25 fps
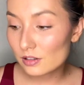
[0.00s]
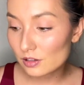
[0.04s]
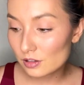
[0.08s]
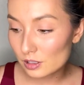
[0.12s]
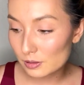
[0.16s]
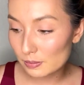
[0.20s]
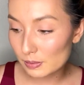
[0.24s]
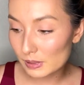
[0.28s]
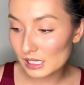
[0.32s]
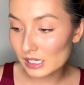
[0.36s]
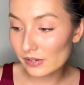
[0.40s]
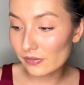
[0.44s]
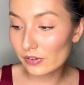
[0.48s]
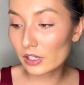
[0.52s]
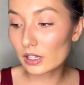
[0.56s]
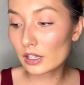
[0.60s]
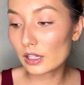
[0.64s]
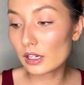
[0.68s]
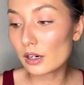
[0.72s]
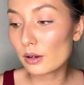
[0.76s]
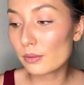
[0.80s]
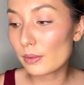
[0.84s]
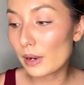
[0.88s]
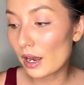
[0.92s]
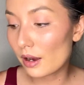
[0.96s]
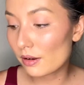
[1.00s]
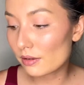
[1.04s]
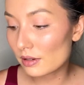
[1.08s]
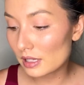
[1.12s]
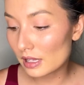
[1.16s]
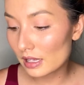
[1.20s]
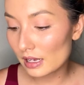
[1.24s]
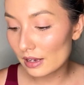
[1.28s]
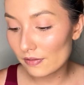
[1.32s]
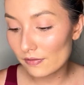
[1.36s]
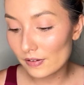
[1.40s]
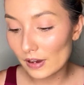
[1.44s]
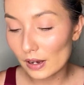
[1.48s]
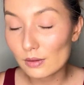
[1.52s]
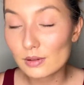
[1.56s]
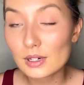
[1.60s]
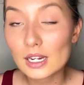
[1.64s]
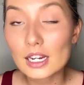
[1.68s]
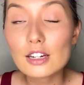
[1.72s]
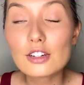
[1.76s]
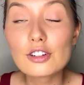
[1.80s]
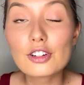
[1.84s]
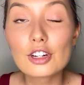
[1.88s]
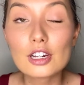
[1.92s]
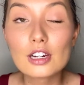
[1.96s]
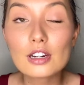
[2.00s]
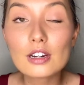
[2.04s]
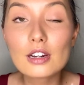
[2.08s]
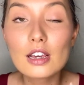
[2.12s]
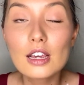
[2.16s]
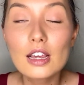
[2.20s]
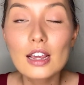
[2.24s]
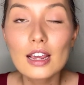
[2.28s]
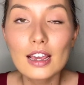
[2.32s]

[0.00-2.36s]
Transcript: specifically around the foundation,